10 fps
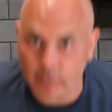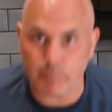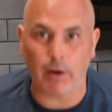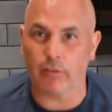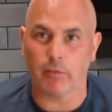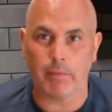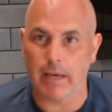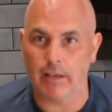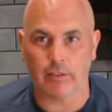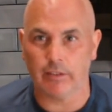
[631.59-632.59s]
smells
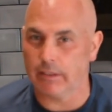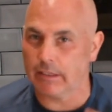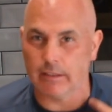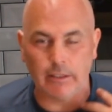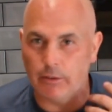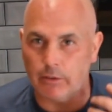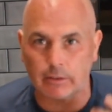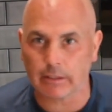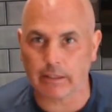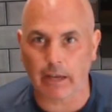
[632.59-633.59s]
amazing. You
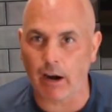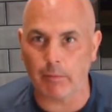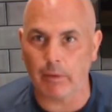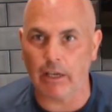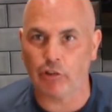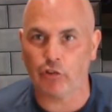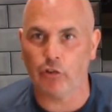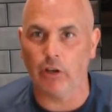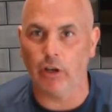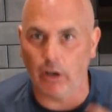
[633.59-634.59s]
know, caramelized
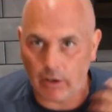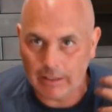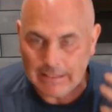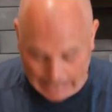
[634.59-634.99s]
sugar,